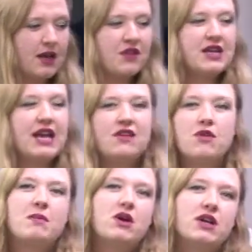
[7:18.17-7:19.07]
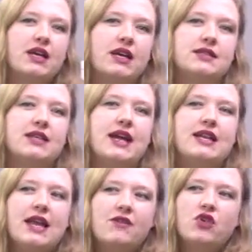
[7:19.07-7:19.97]
the Native Americans had
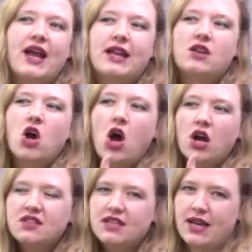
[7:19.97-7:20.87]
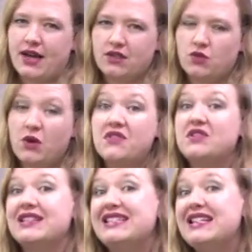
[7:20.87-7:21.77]
never had contact with
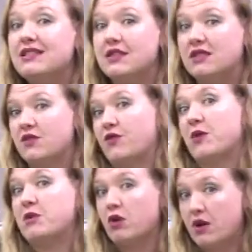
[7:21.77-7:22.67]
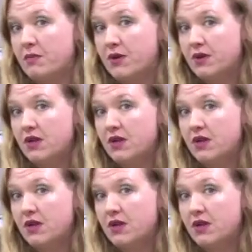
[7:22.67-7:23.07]
diseases from Europe.